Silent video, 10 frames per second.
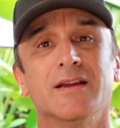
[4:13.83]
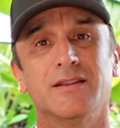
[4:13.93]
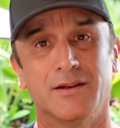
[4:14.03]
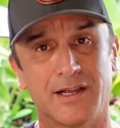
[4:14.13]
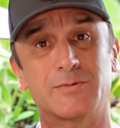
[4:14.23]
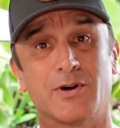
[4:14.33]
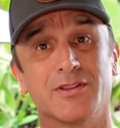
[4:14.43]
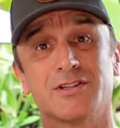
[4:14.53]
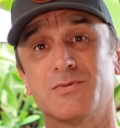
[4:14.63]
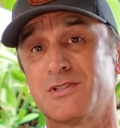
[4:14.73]
The next part
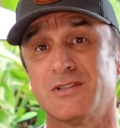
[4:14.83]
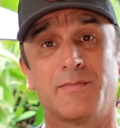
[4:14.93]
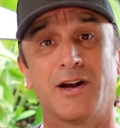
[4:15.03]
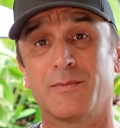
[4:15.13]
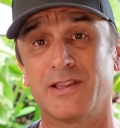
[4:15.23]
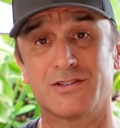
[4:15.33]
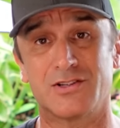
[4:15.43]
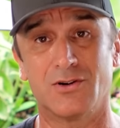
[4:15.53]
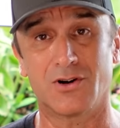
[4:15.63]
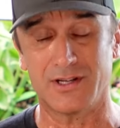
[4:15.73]
of this was inspired by the
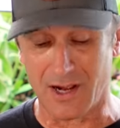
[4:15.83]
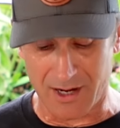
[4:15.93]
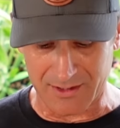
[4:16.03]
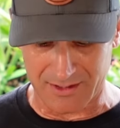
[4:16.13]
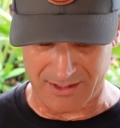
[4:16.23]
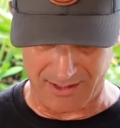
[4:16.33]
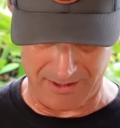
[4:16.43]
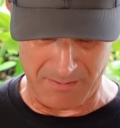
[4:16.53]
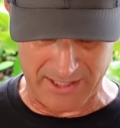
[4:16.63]
Sonora dogs in